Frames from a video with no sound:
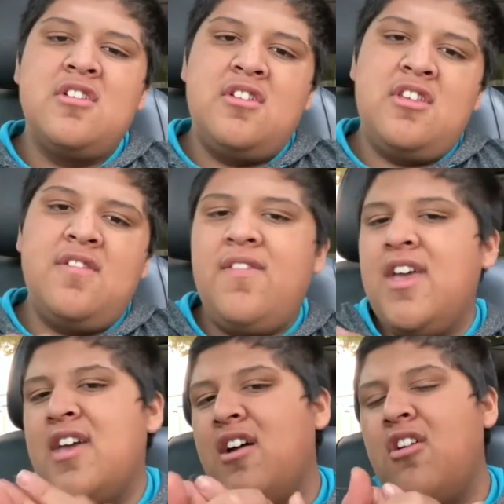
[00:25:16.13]

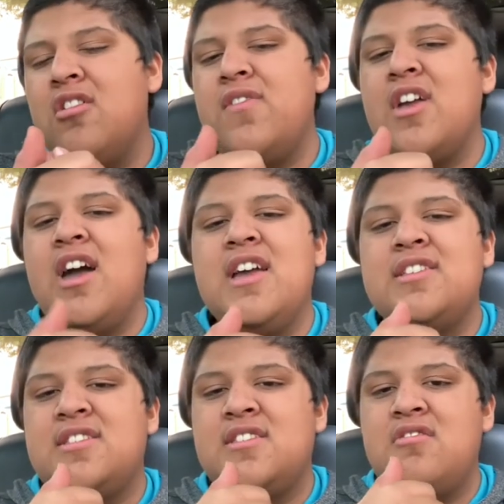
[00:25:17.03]
Nevaeh, all of you
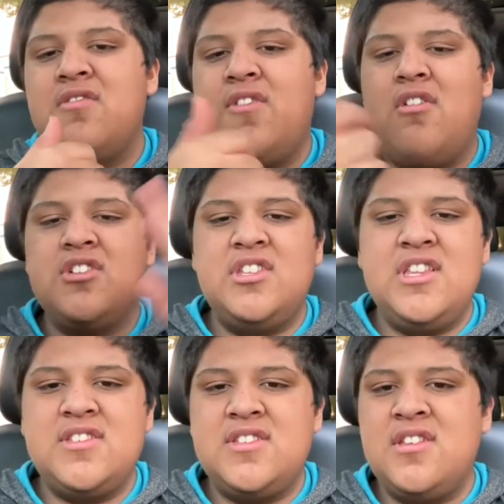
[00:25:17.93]
guys, if you're watching
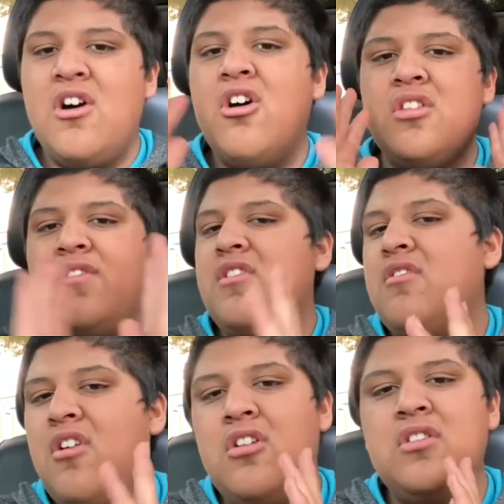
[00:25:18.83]
this, all of
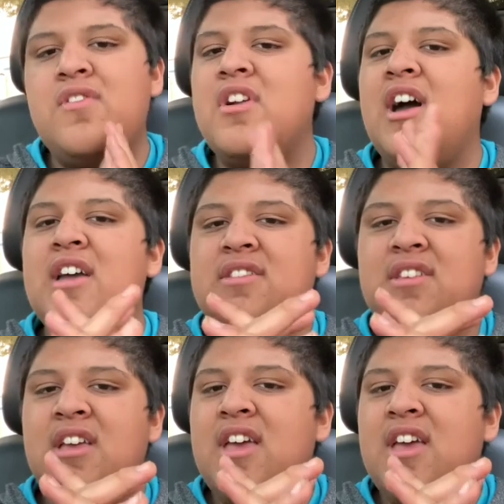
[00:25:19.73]
you guys